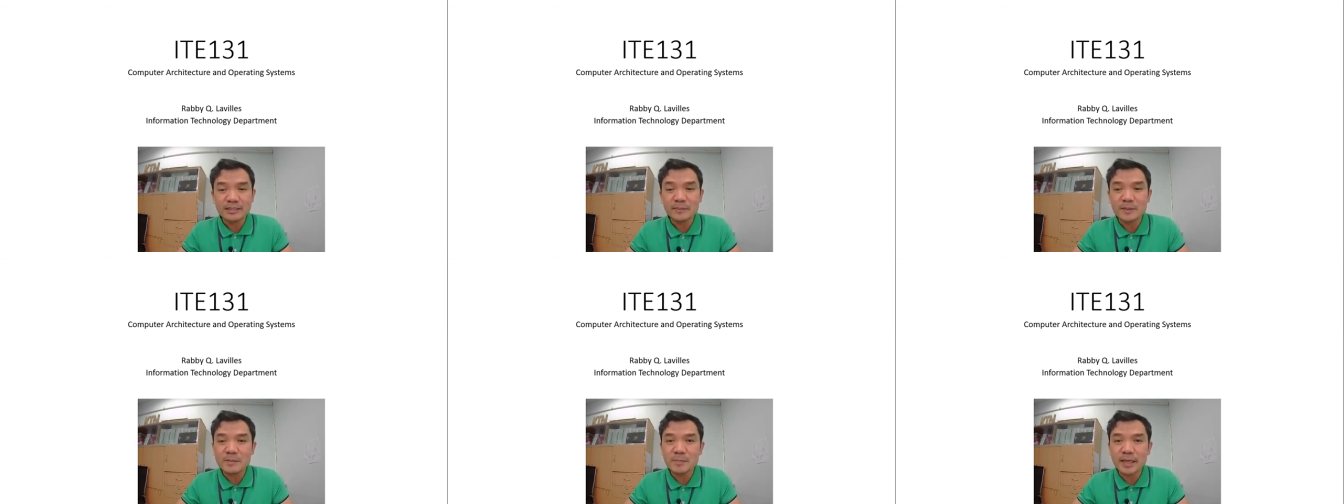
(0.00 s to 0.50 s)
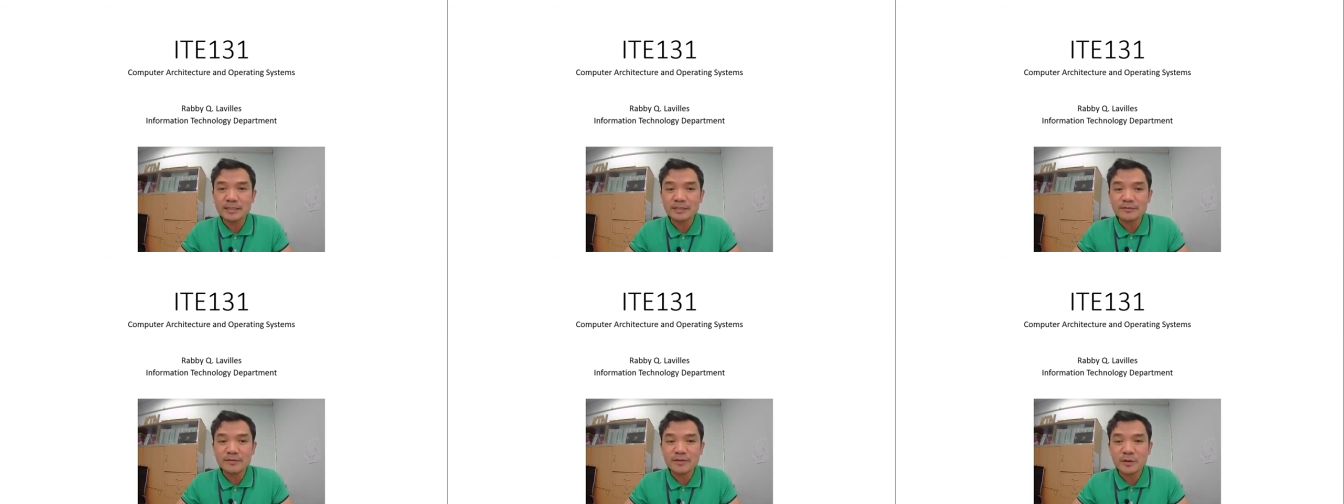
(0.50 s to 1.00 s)
On the
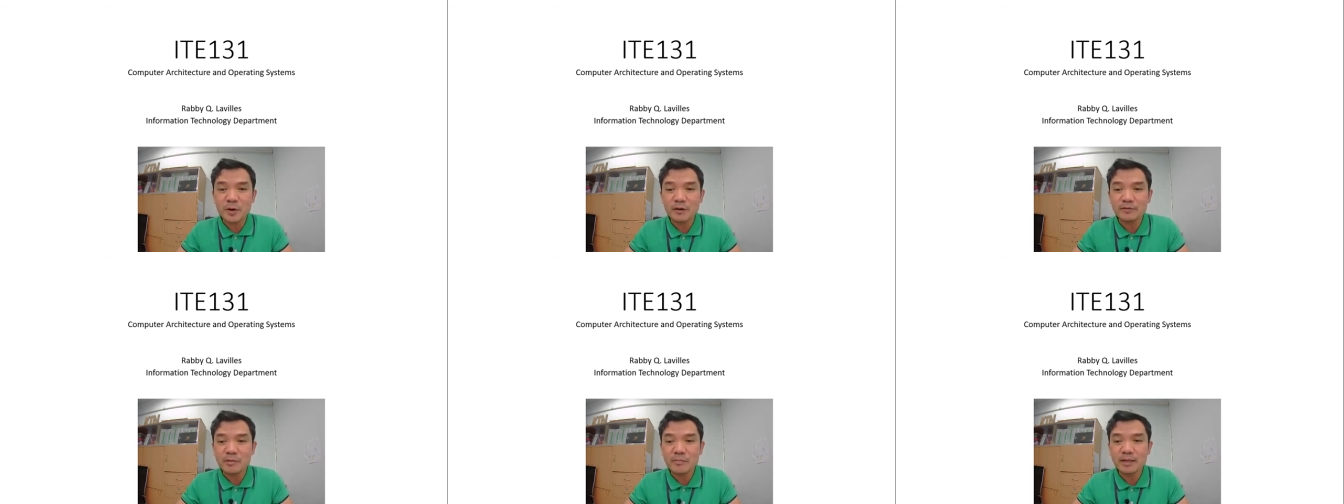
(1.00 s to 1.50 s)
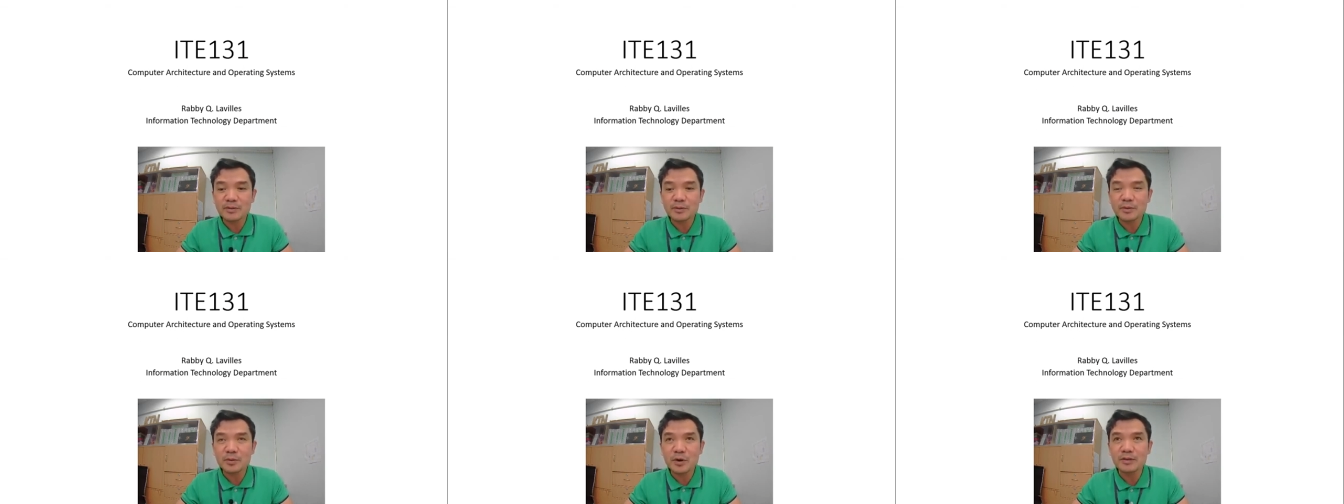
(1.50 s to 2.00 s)
perspective of the government,
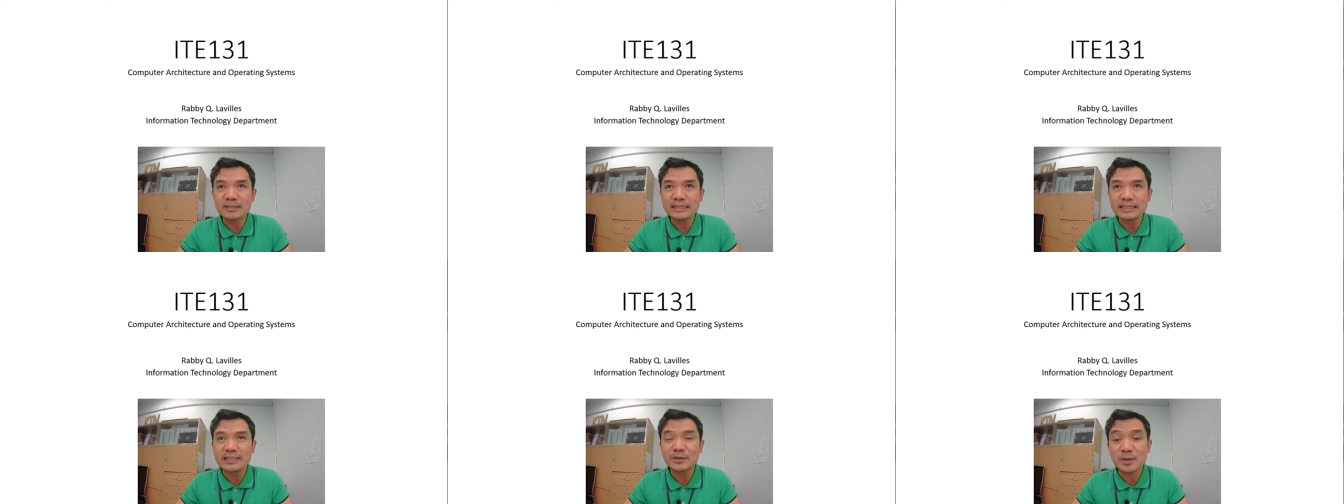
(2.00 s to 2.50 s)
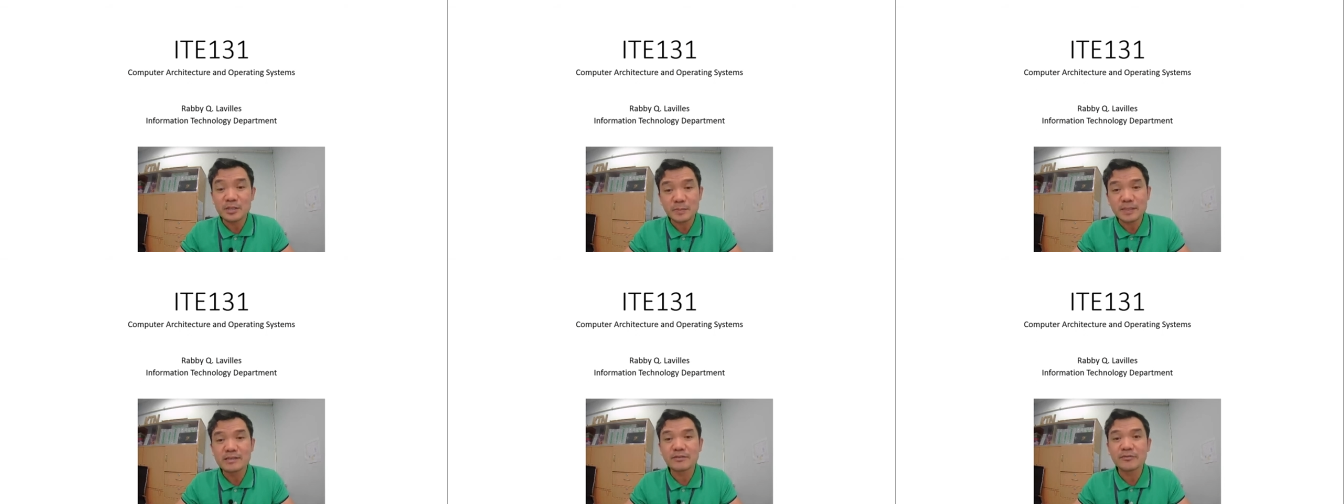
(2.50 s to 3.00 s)
you don't need to
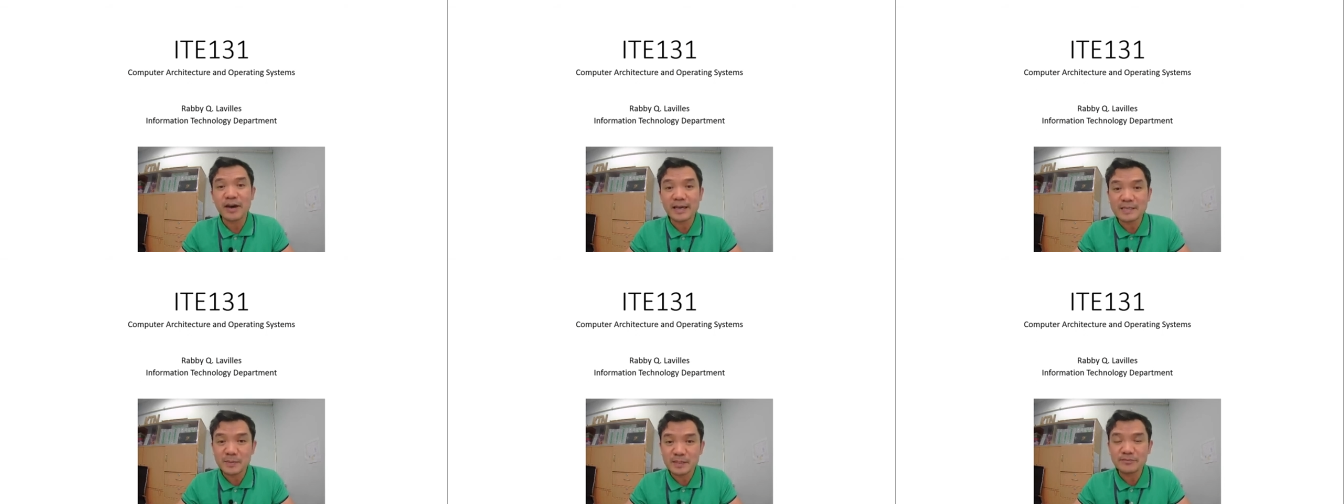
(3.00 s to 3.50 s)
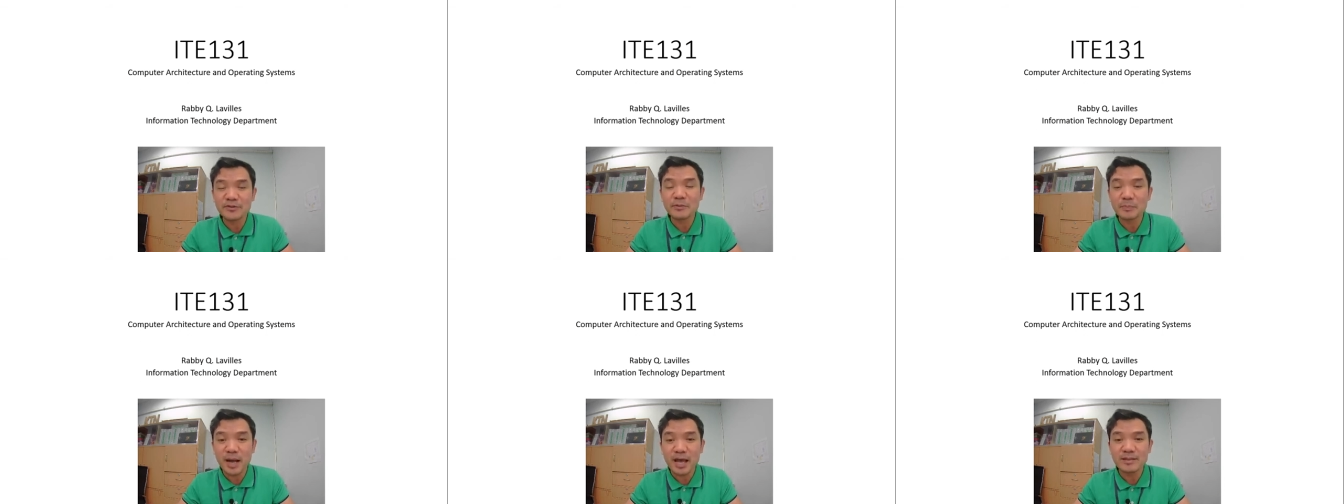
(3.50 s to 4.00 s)
specify a
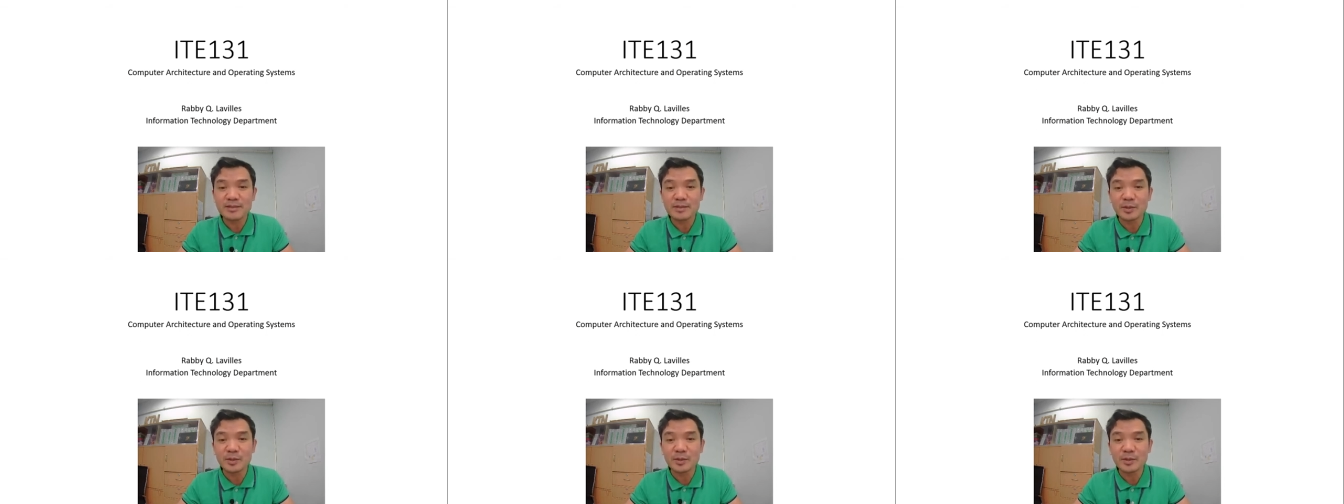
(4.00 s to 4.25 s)
specific brand.